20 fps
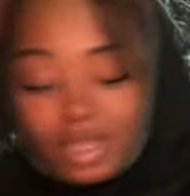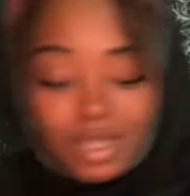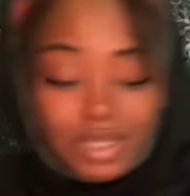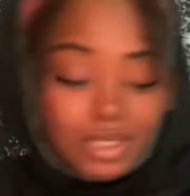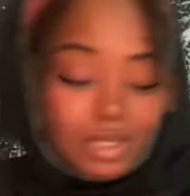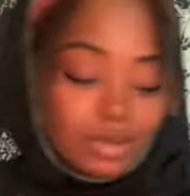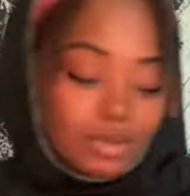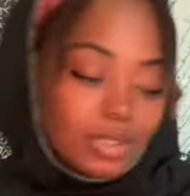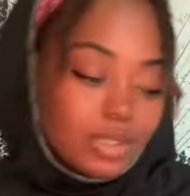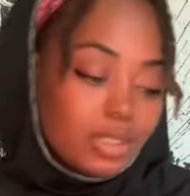
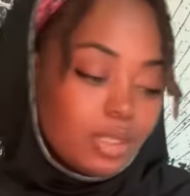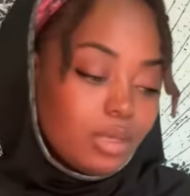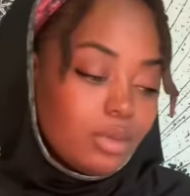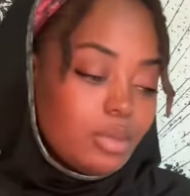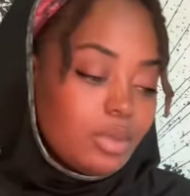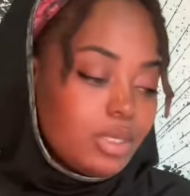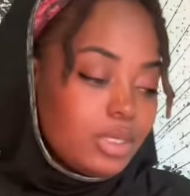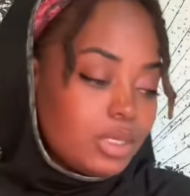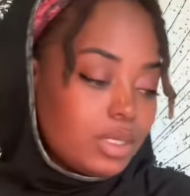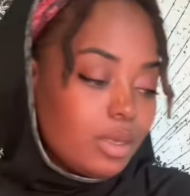So this could
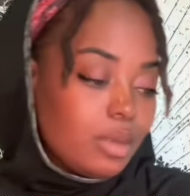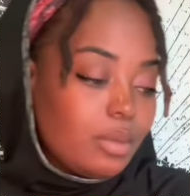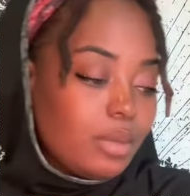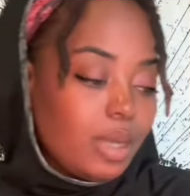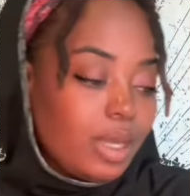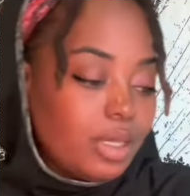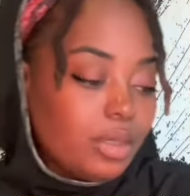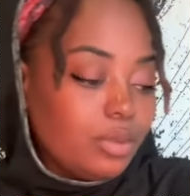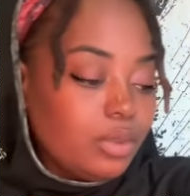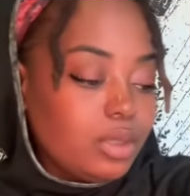be
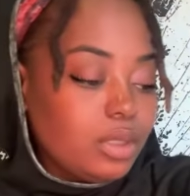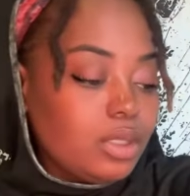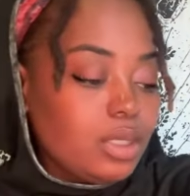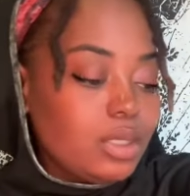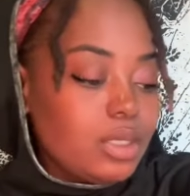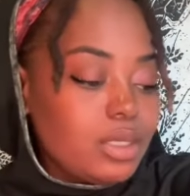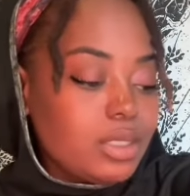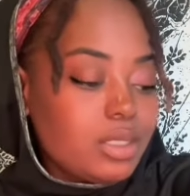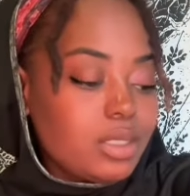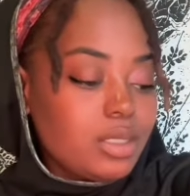somebody with ill
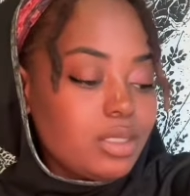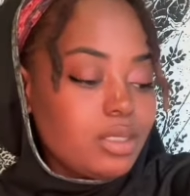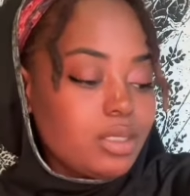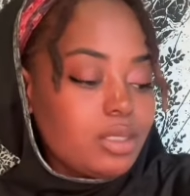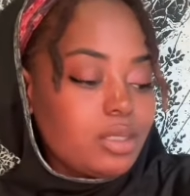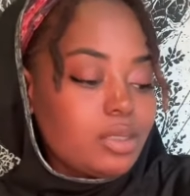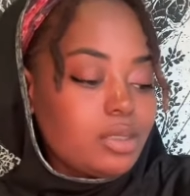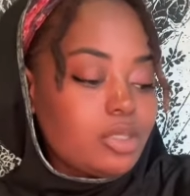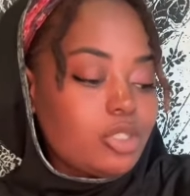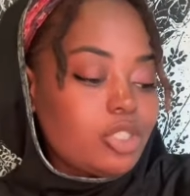
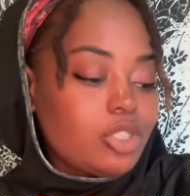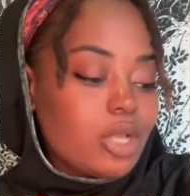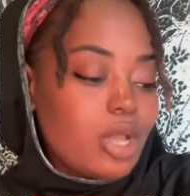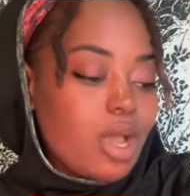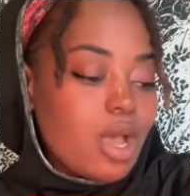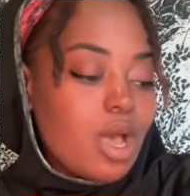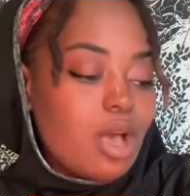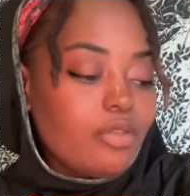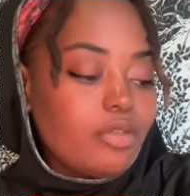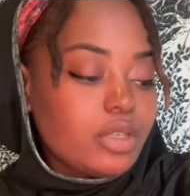intentions,
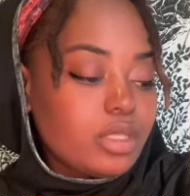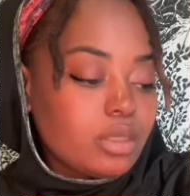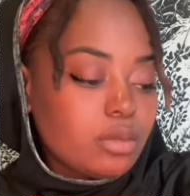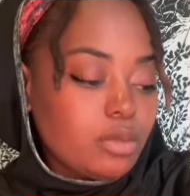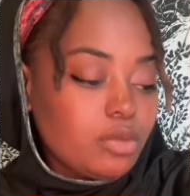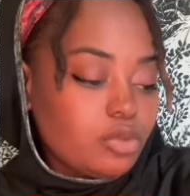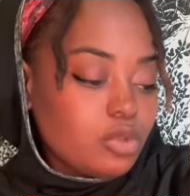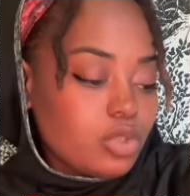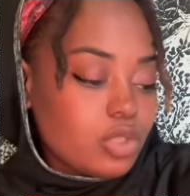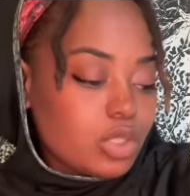child. For
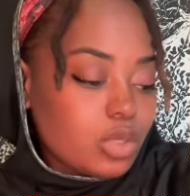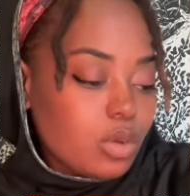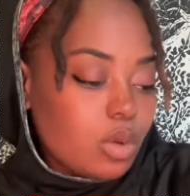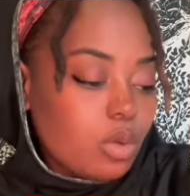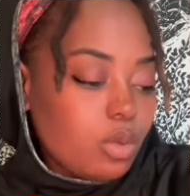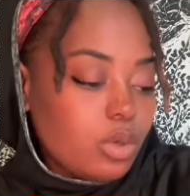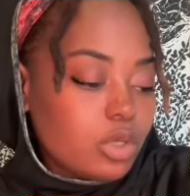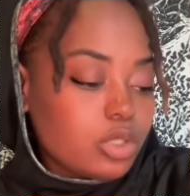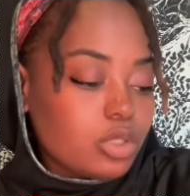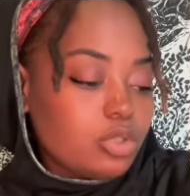some of you,
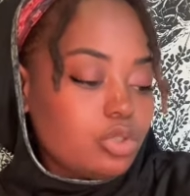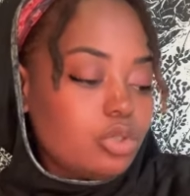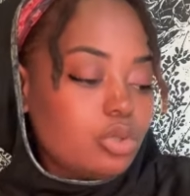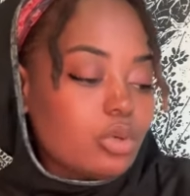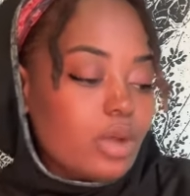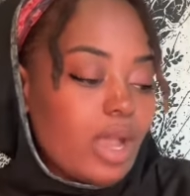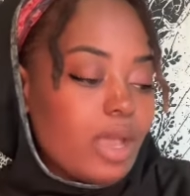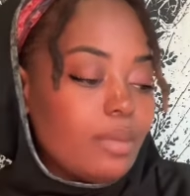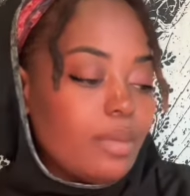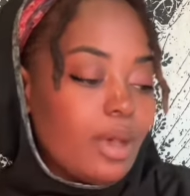someone wants to do
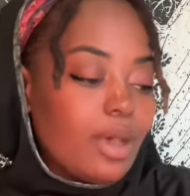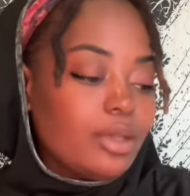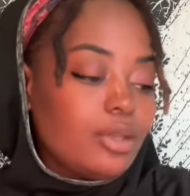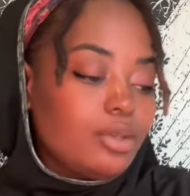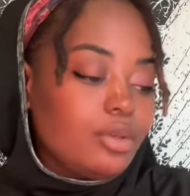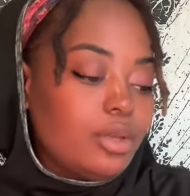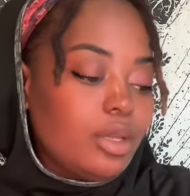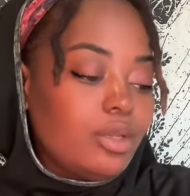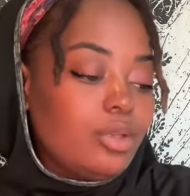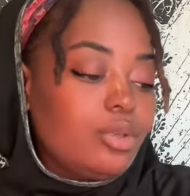right by
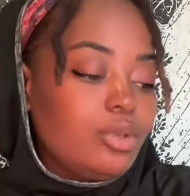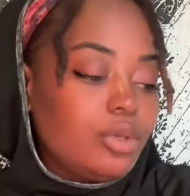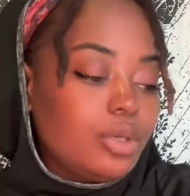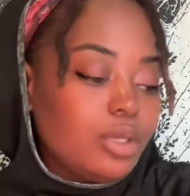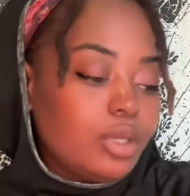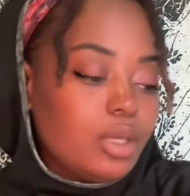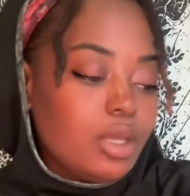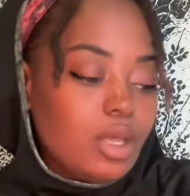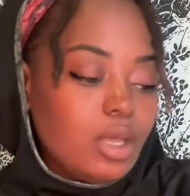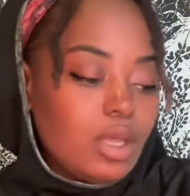you. They
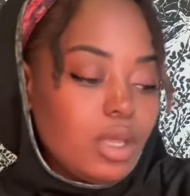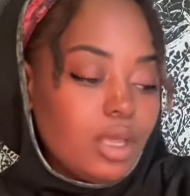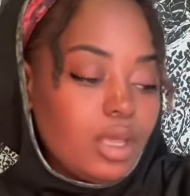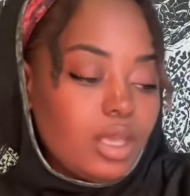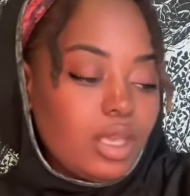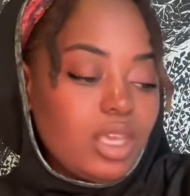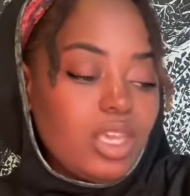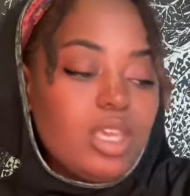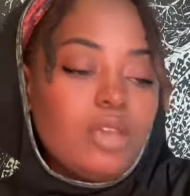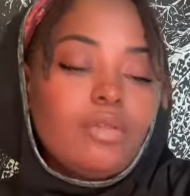doing
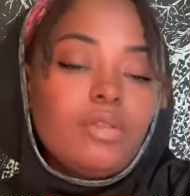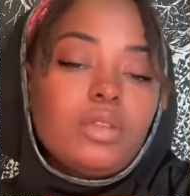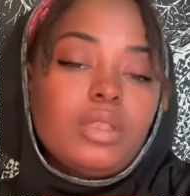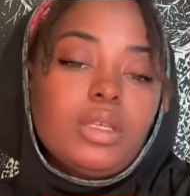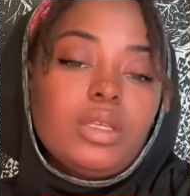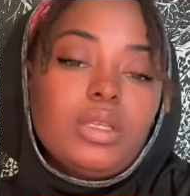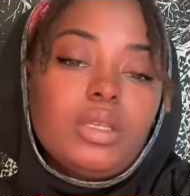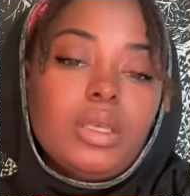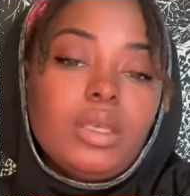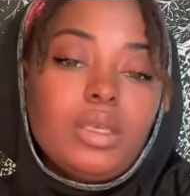
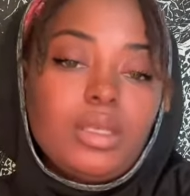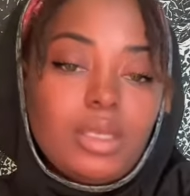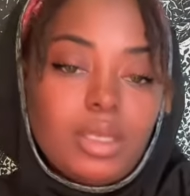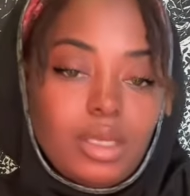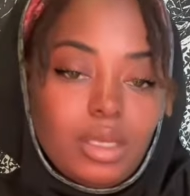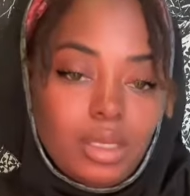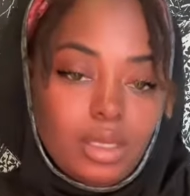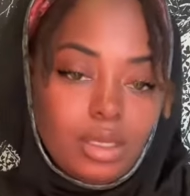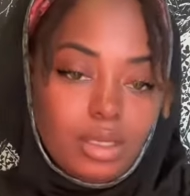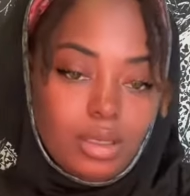everything they
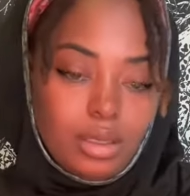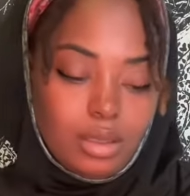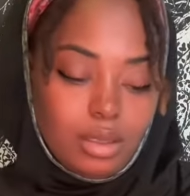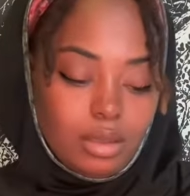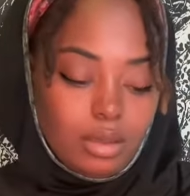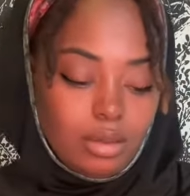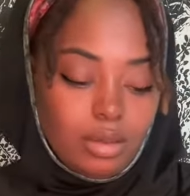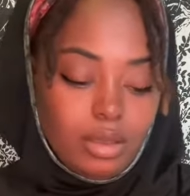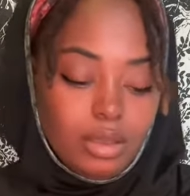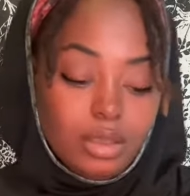can.
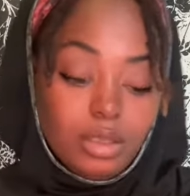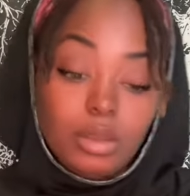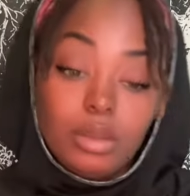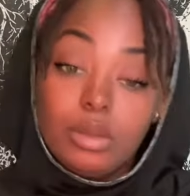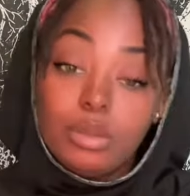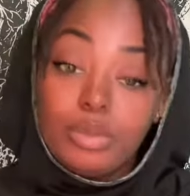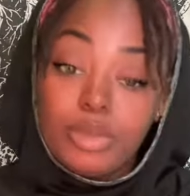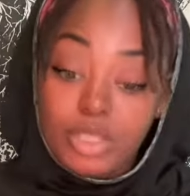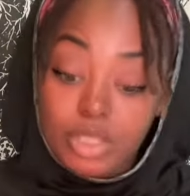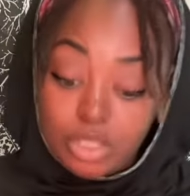A
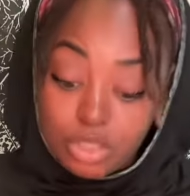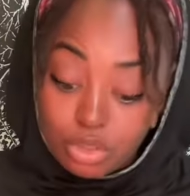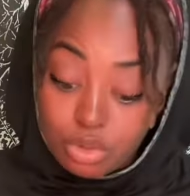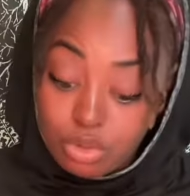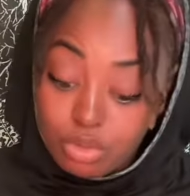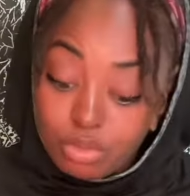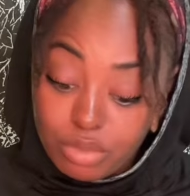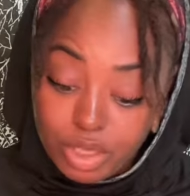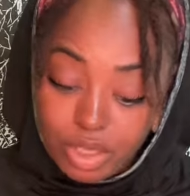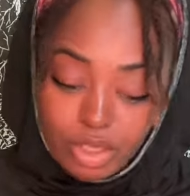little bit too
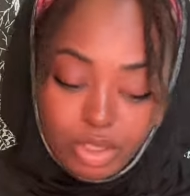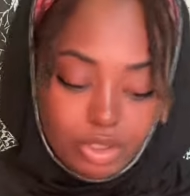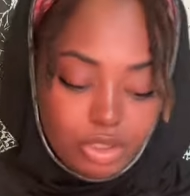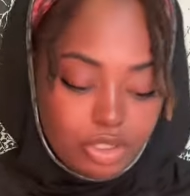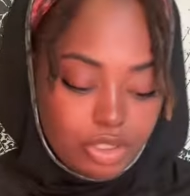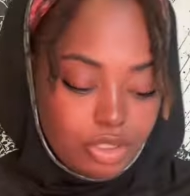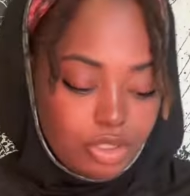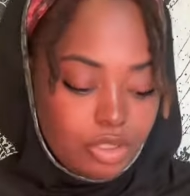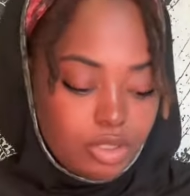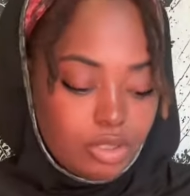much
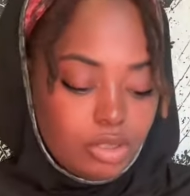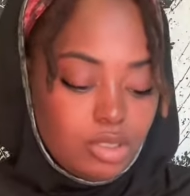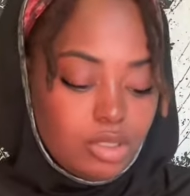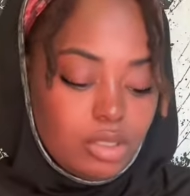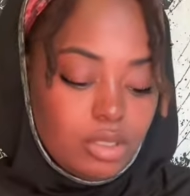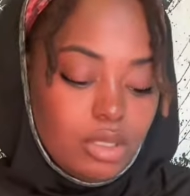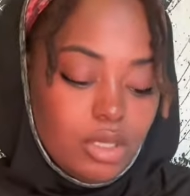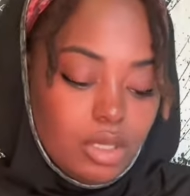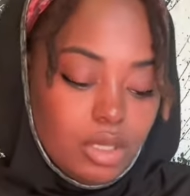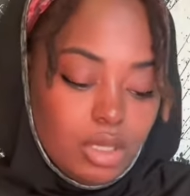here to
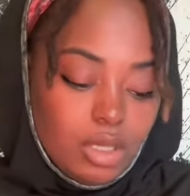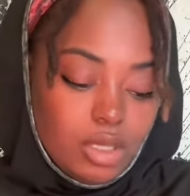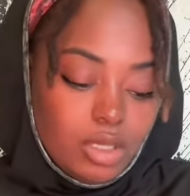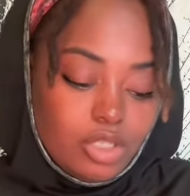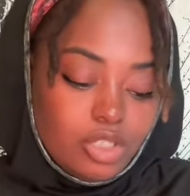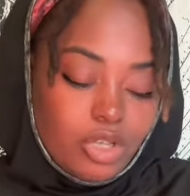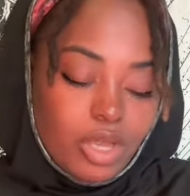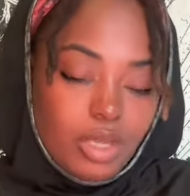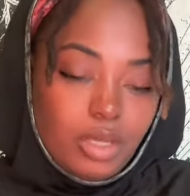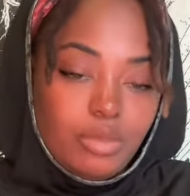
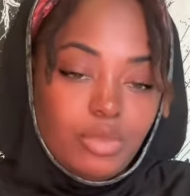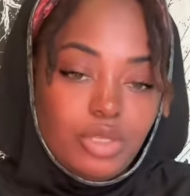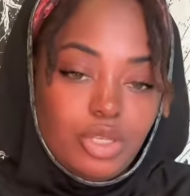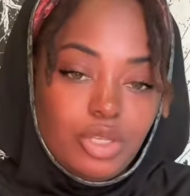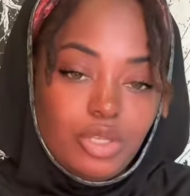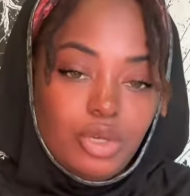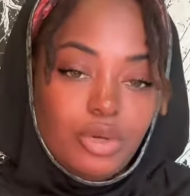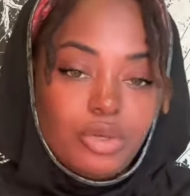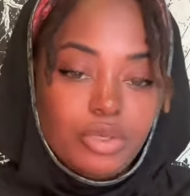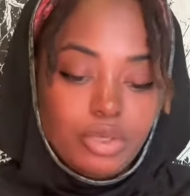try to be in
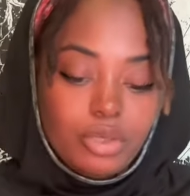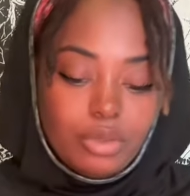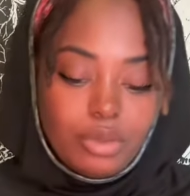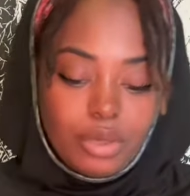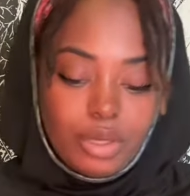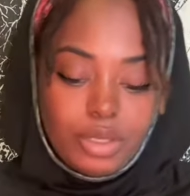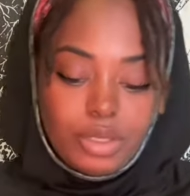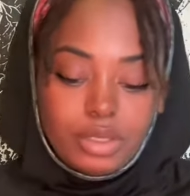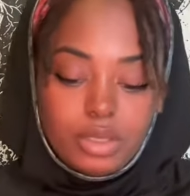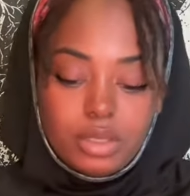your good
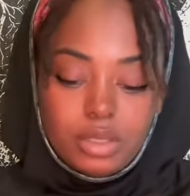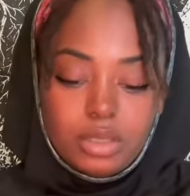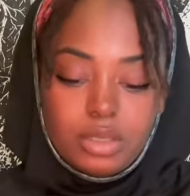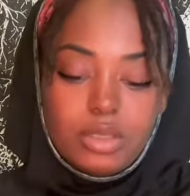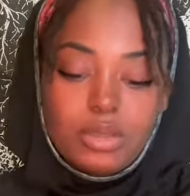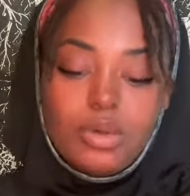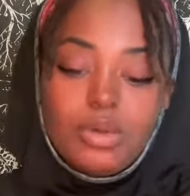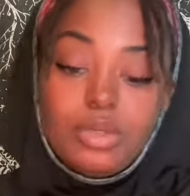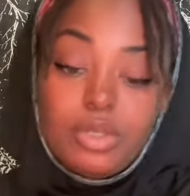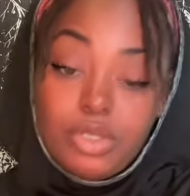graces.
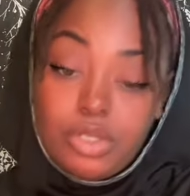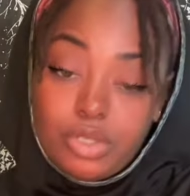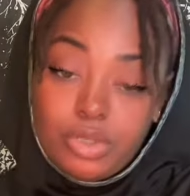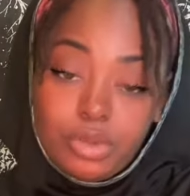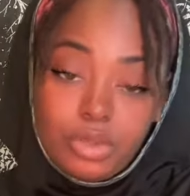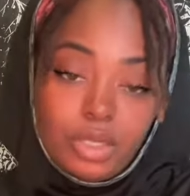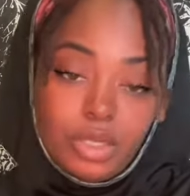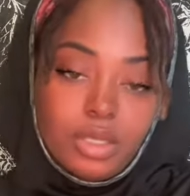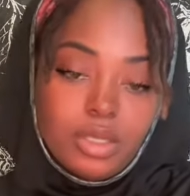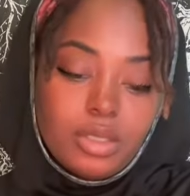Oh, this shoe
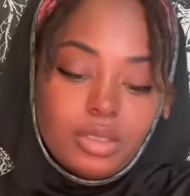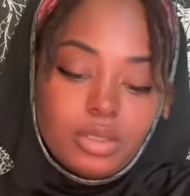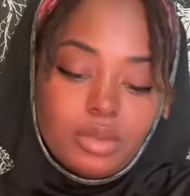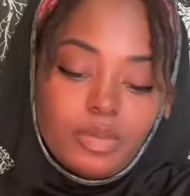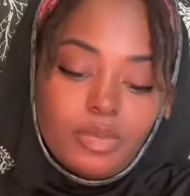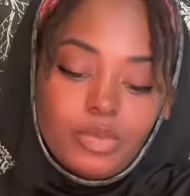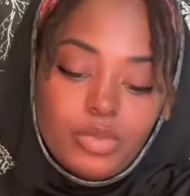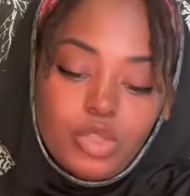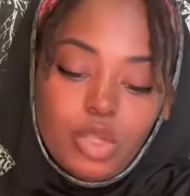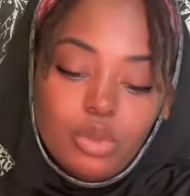can
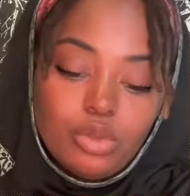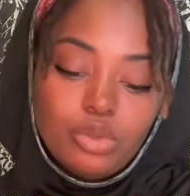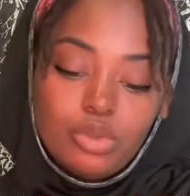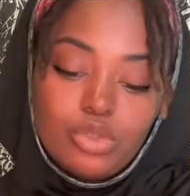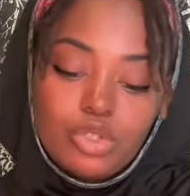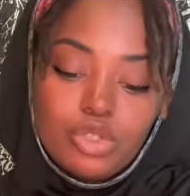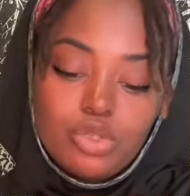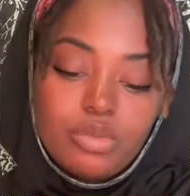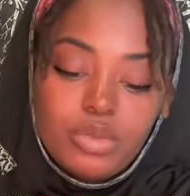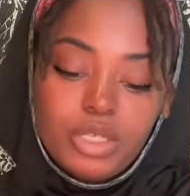don't do
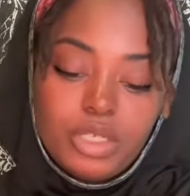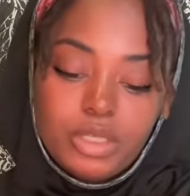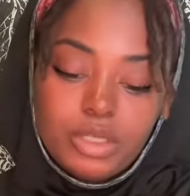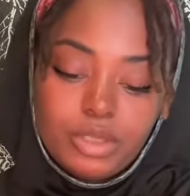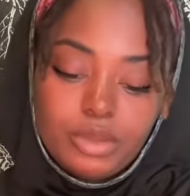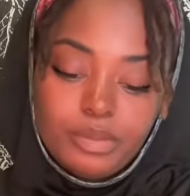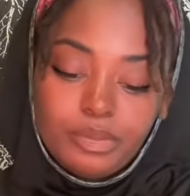too much.